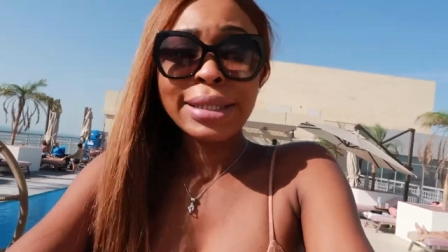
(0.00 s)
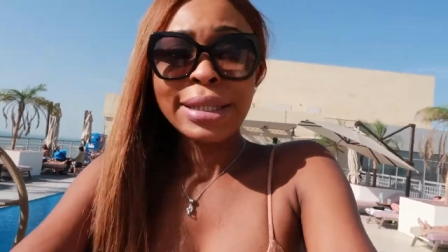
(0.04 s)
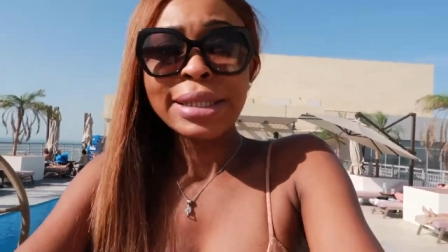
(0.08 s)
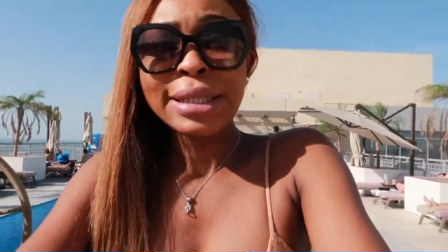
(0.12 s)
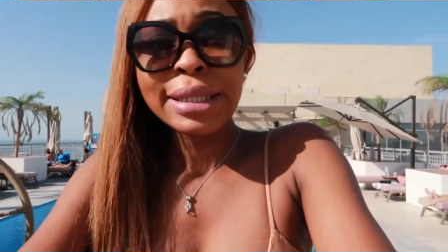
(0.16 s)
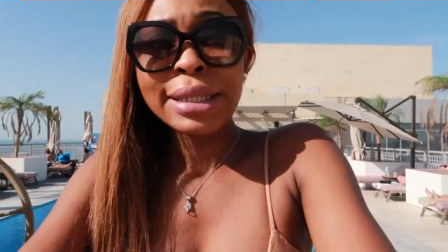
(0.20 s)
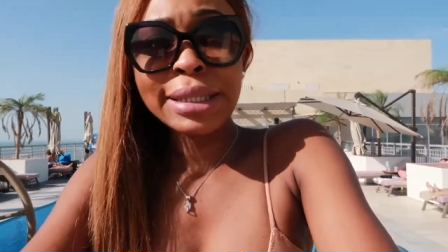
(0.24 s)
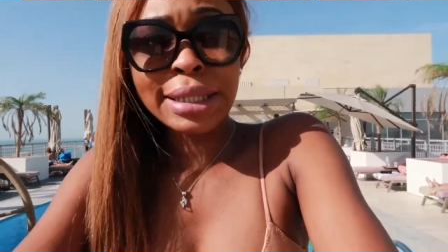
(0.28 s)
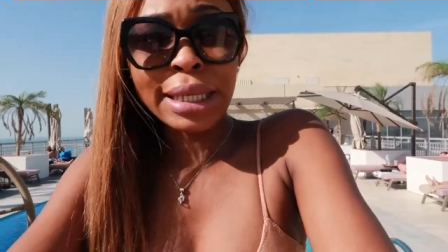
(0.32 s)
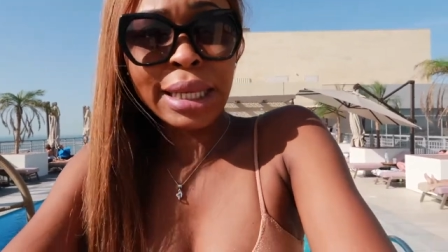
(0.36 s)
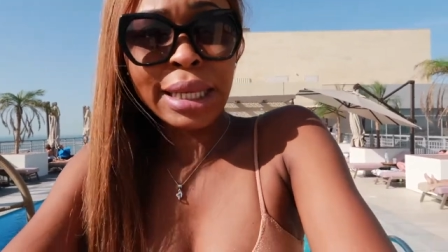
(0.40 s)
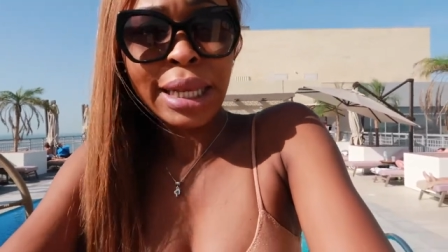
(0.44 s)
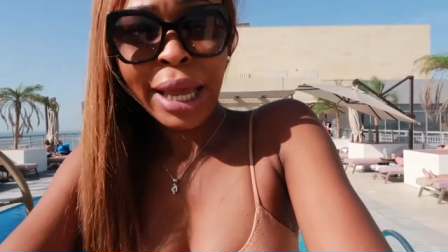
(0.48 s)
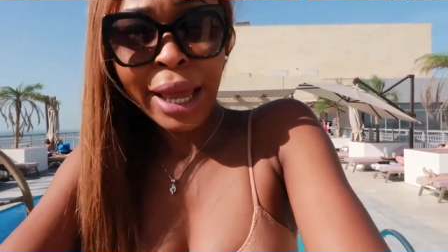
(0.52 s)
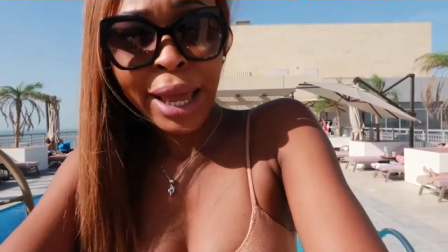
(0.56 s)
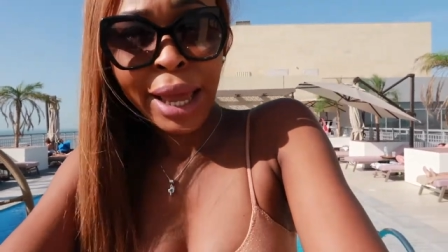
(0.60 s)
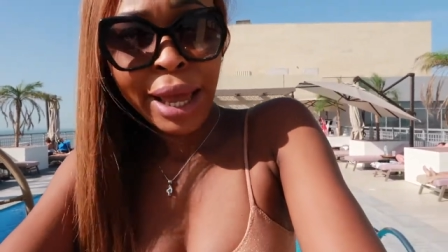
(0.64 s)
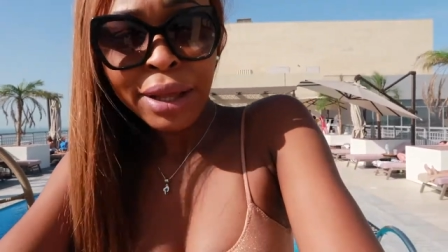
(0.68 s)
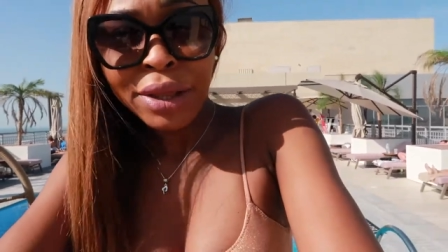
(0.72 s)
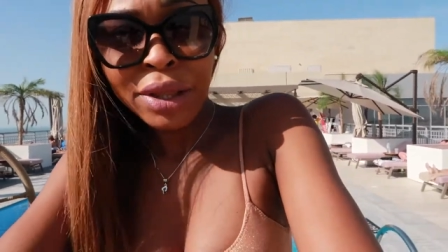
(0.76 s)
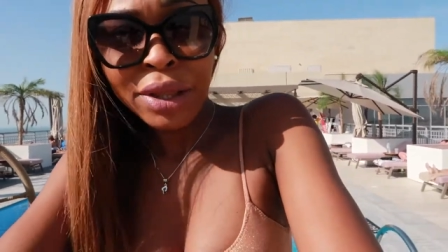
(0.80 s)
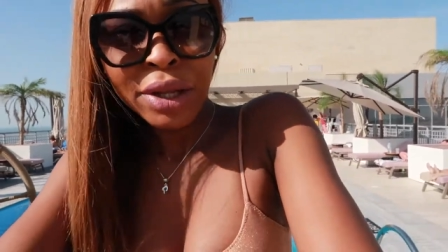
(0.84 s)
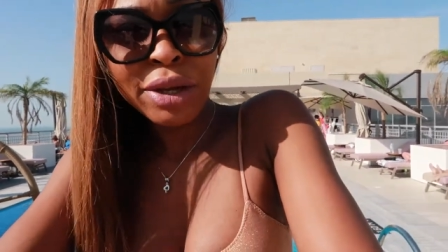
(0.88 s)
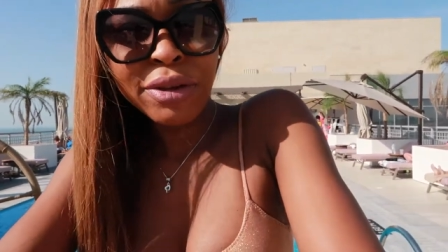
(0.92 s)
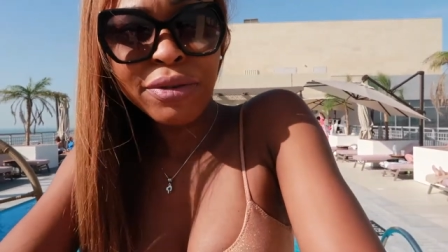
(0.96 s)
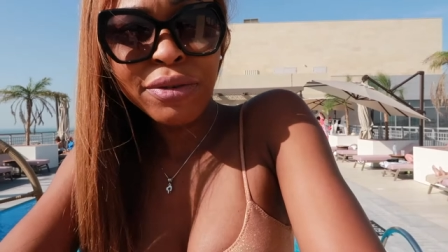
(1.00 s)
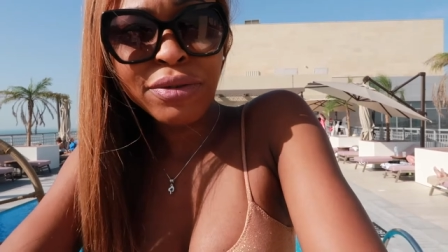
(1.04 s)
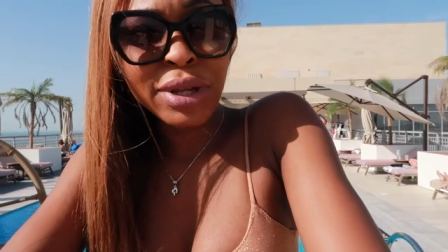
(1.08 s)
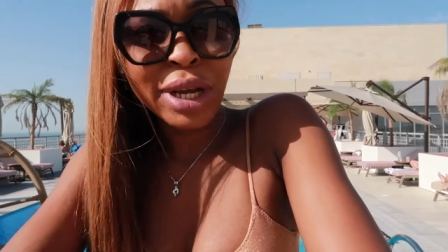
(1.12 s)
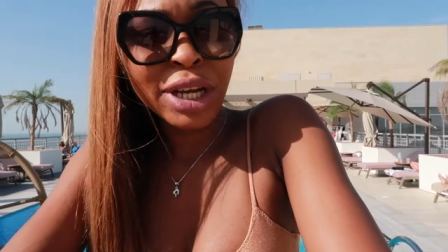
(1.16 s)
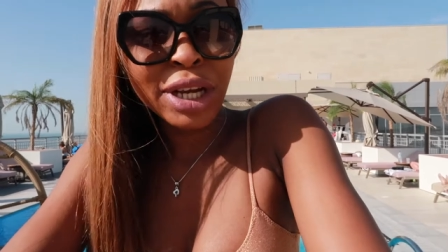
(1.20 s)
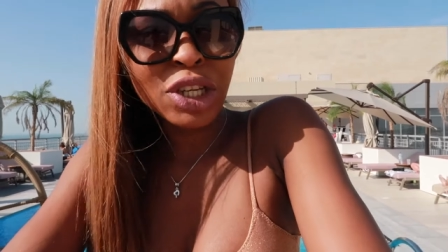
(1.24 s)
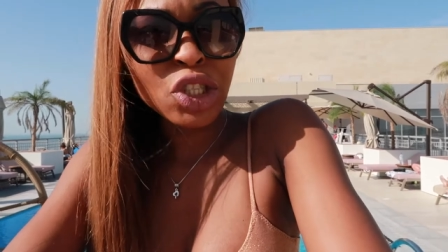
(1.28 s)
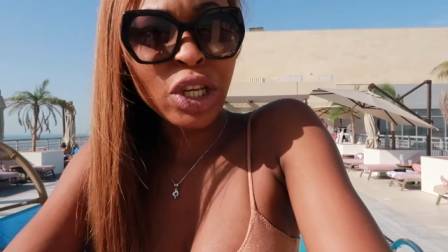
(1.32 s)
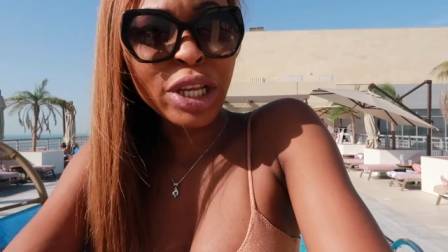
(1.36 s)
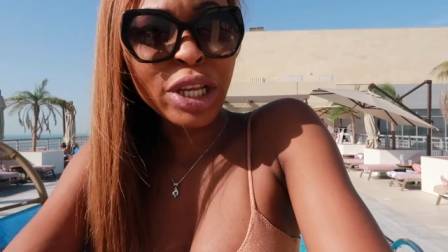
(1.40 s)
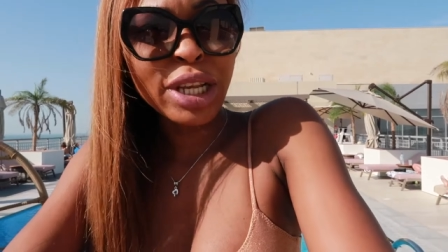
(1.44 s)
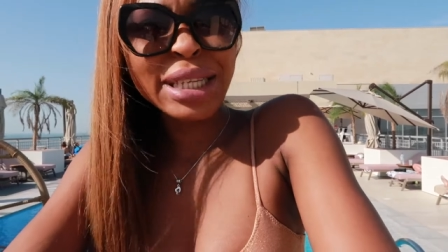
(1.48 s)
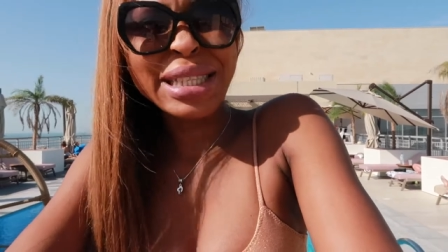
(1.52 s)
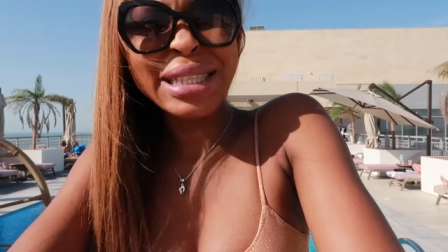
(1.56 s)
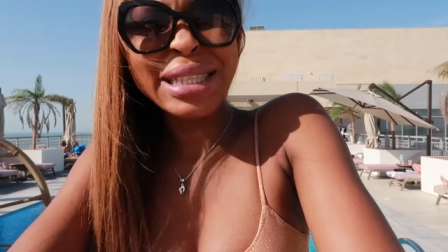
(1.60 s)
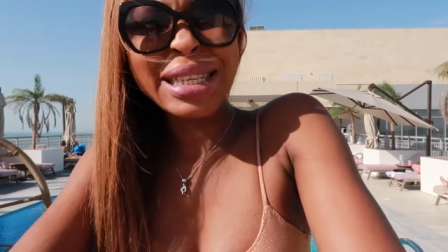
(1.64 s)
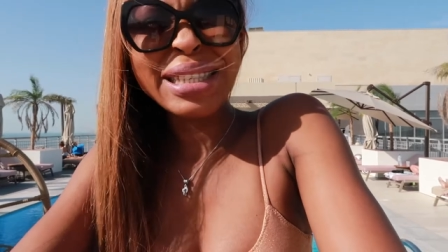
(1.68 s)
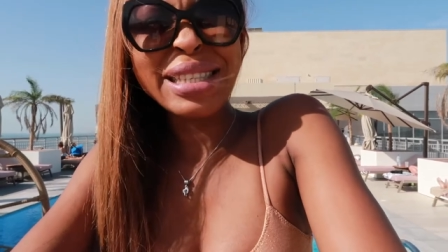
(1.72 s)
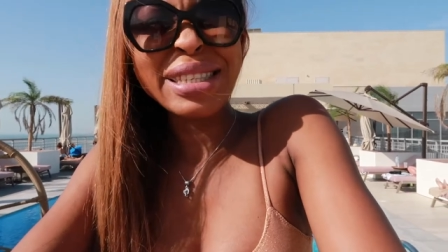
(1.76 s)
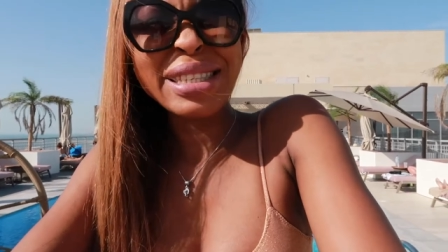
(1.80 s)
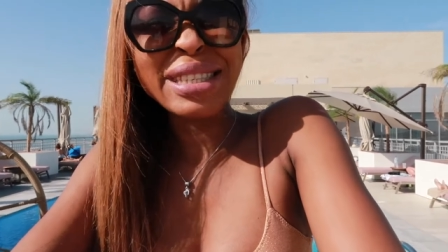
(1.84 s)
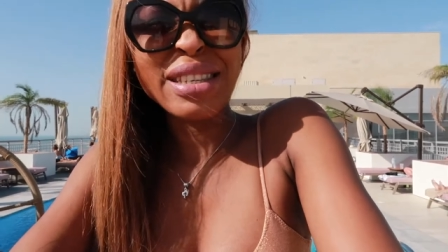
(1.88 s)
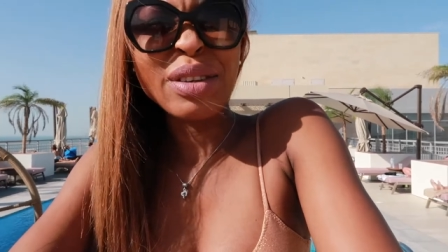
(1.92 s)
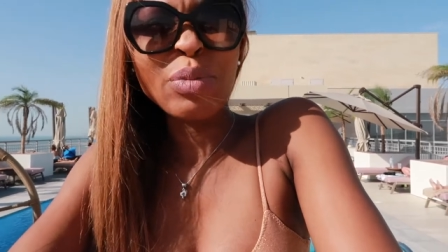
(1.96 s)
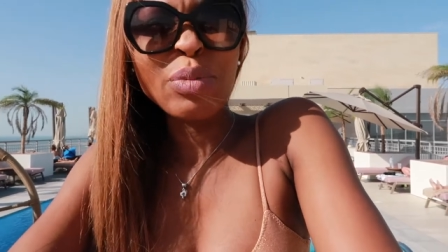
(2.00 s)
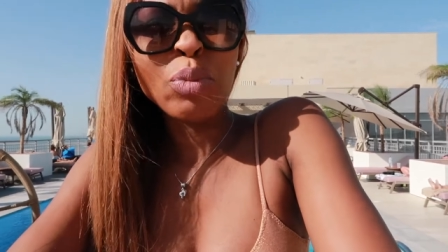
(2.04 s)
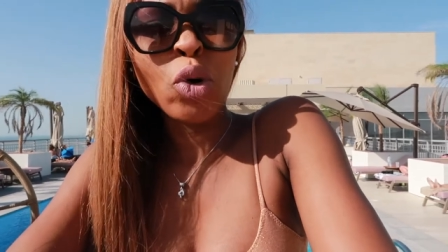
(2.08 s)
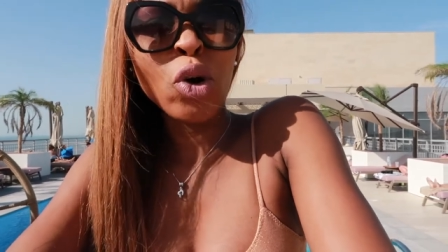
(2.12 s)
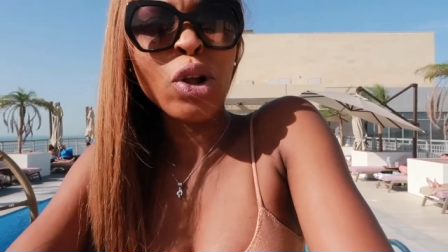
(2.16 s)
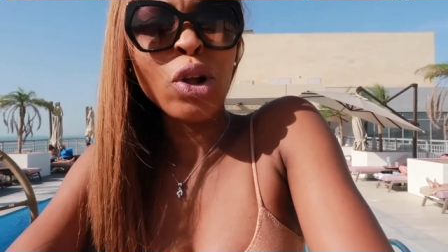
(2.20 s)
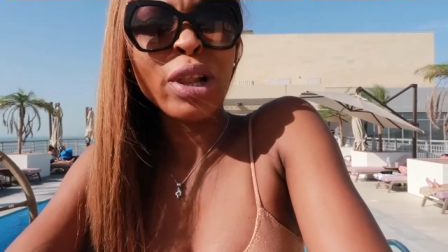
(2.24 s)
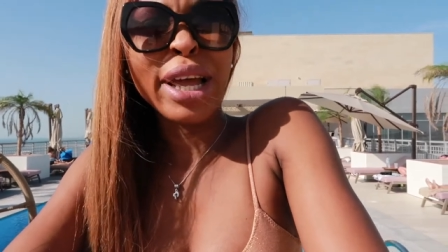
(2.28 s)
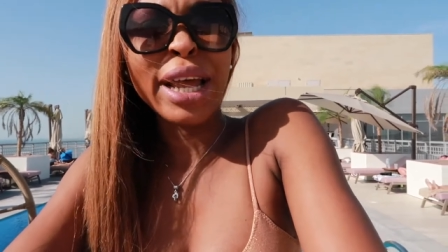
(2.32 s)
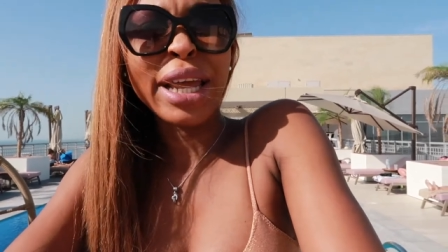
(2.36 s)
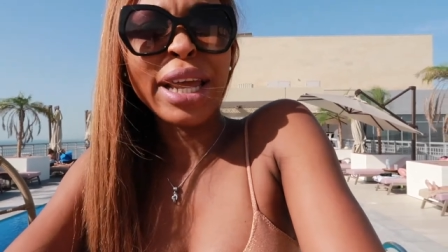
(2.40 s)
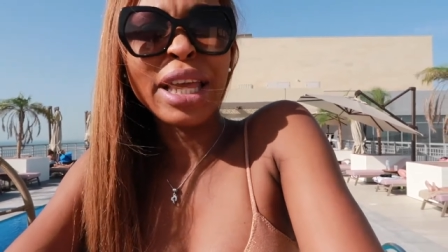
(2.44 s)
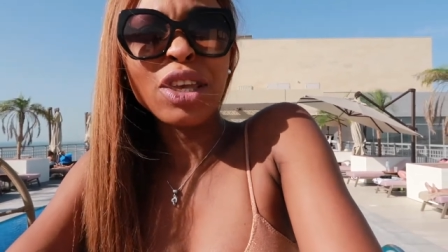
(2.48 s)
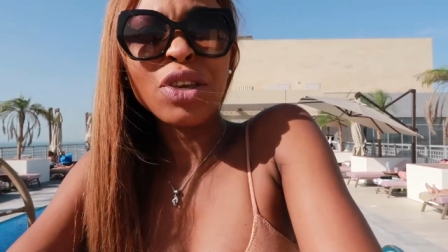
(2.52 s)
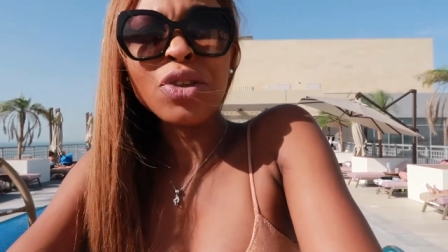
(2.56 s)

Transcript: citizen here not even actually a citizen more like